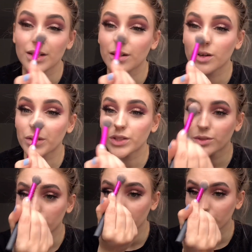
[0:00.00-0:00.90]
On my
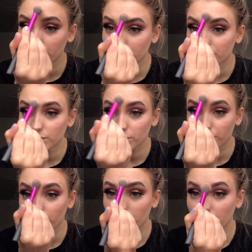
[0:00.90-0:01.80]
nose,
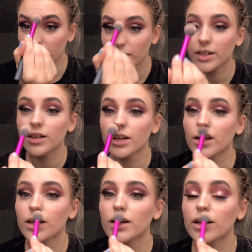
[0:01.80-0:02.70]
forehead,
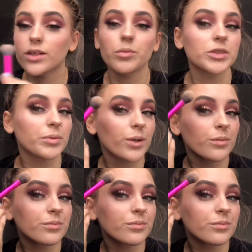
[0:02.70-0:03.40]
and cupid's bow.